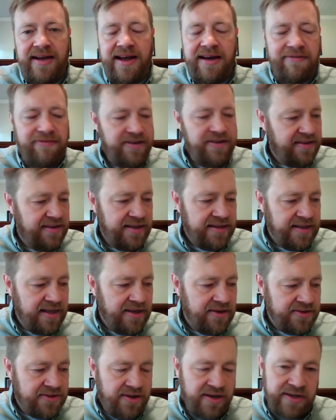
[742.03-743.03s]
everything that
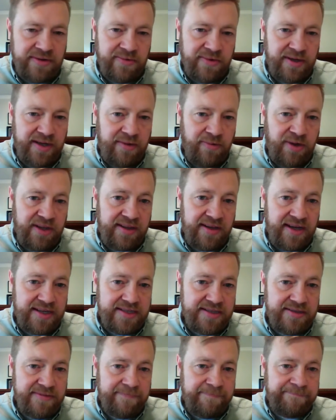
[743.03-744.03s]
goes on with
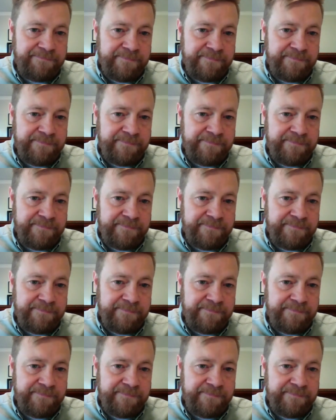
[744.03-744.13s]
us.